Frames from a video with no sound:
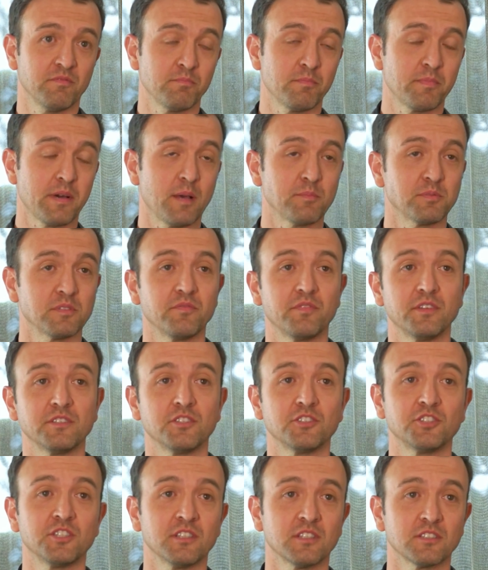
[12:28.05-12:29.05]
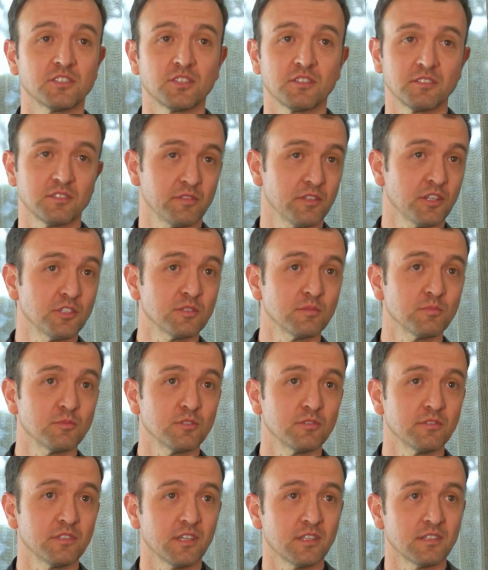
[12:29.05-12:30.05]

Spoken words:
perhaps envisaging a science fiction movie,